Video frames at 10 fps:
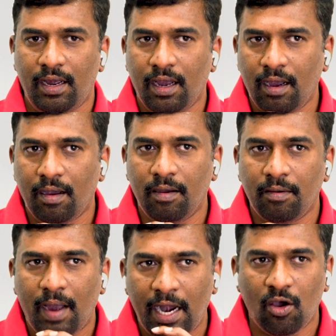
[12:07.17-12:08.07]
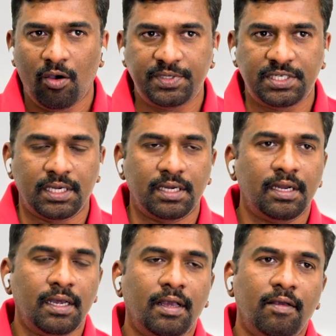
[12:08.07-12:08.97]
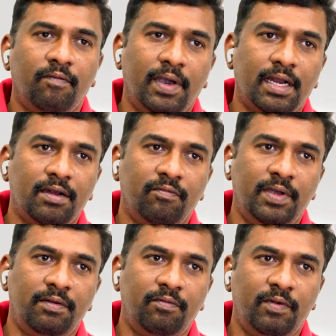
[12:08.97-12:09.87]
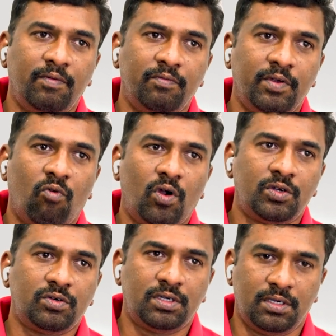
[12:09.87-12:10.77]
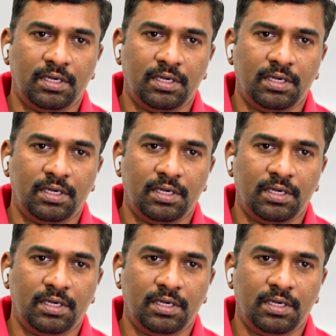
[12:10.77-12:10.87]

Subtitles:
adoption wherein we want to